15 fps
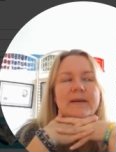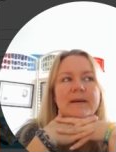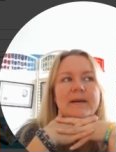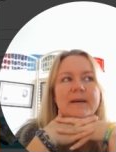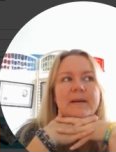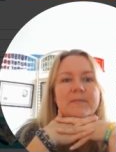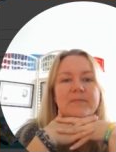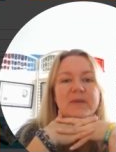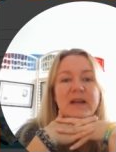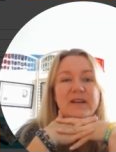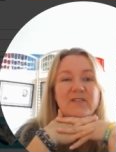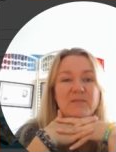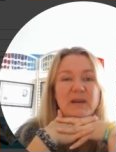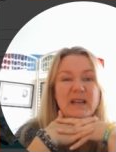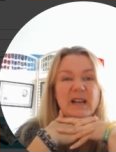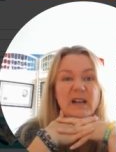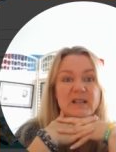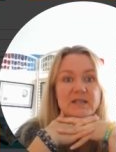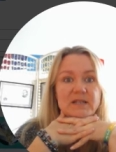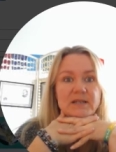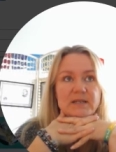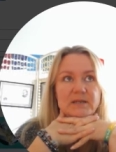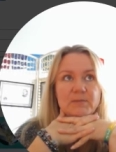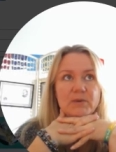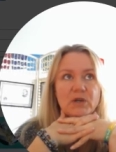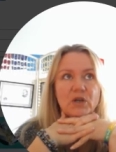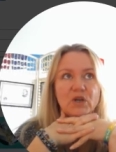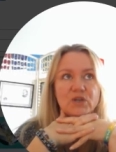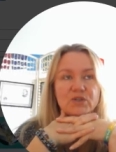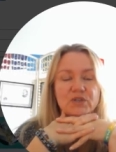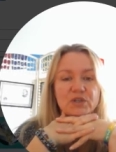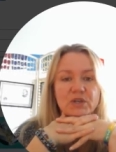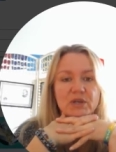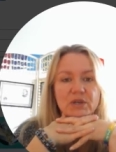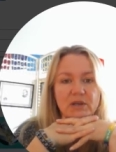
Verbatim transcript: um, kind of by accident because